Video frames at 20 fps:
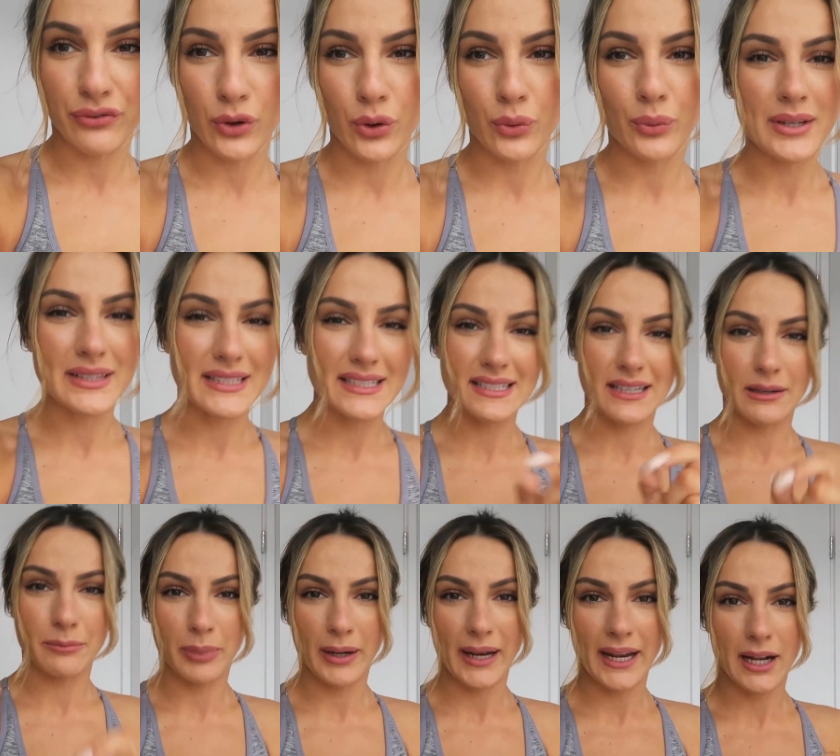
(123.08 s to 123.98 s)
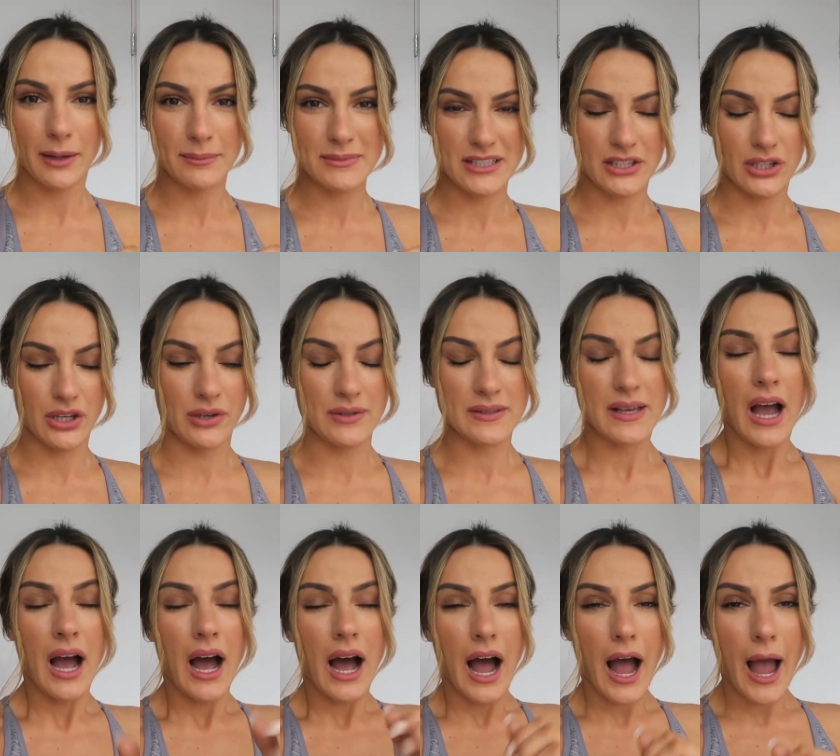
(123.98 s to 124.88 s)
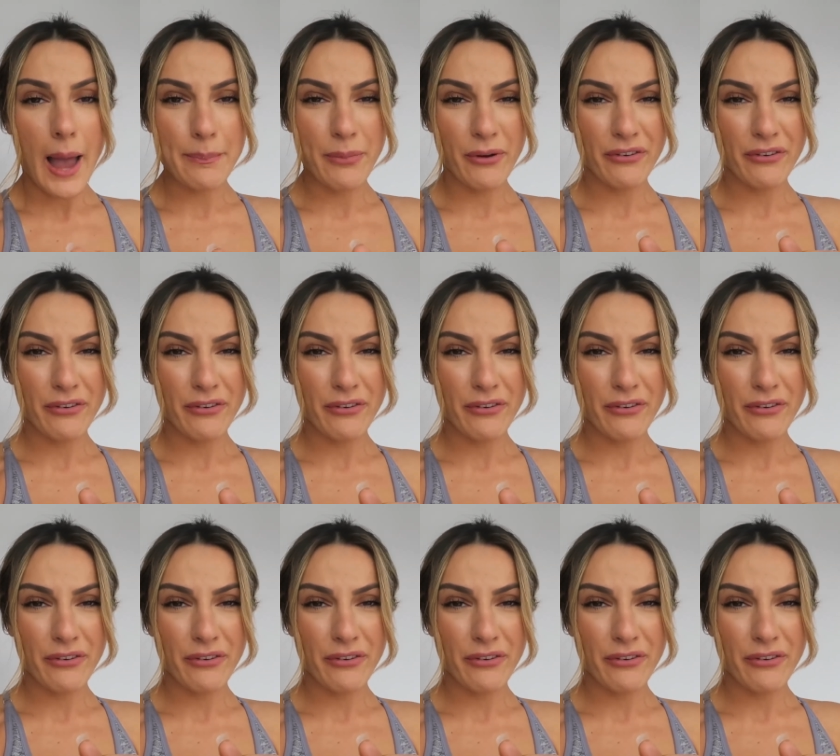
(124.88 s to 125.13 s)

forwards. It's completely up to you. I